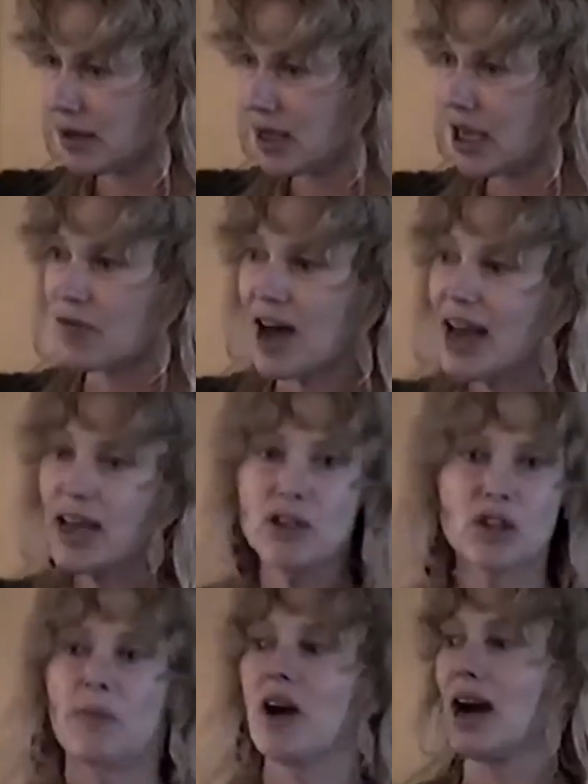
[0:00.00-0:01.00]
If I
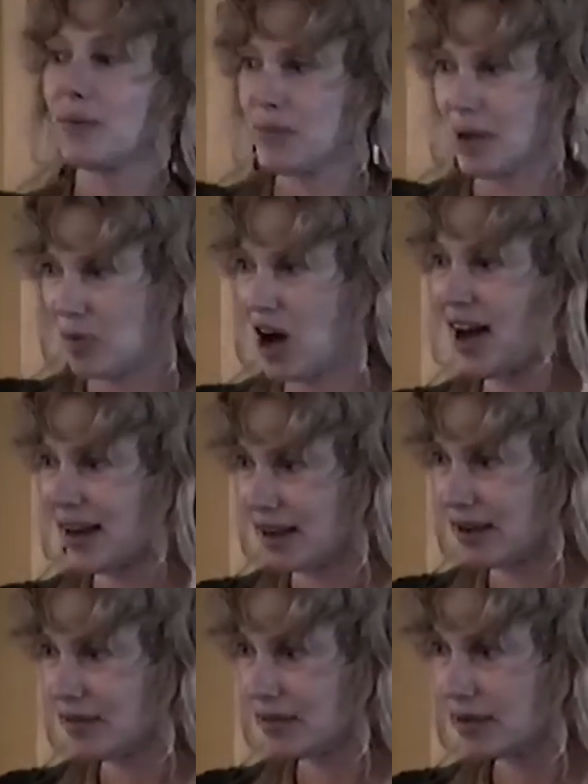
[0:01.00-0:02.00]
depart my body,
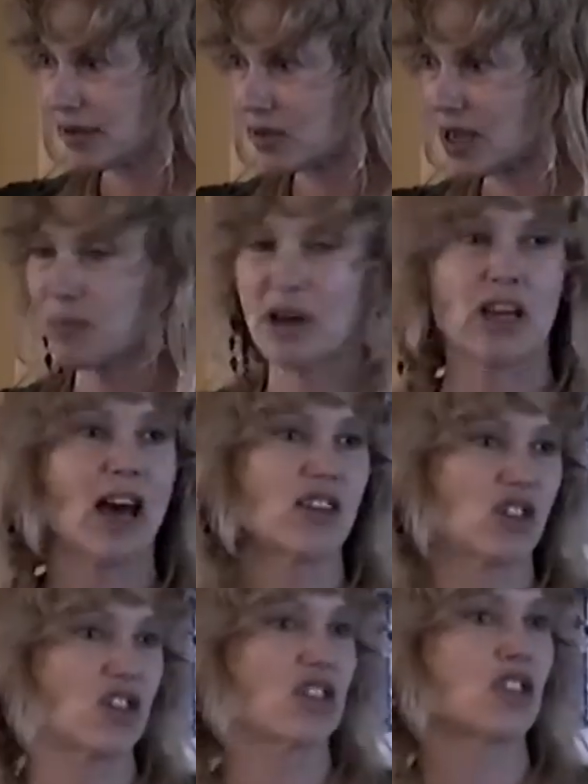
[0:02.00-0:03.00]
take my
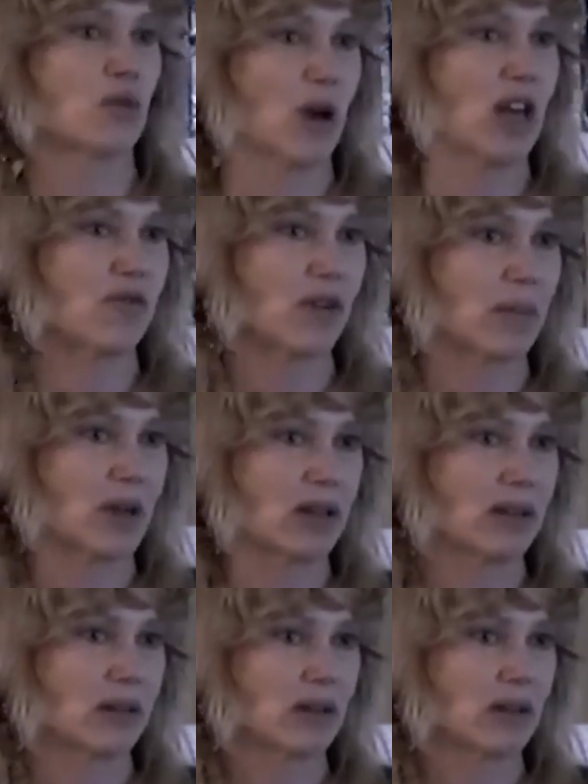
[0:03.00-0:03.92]
consciousness away from it,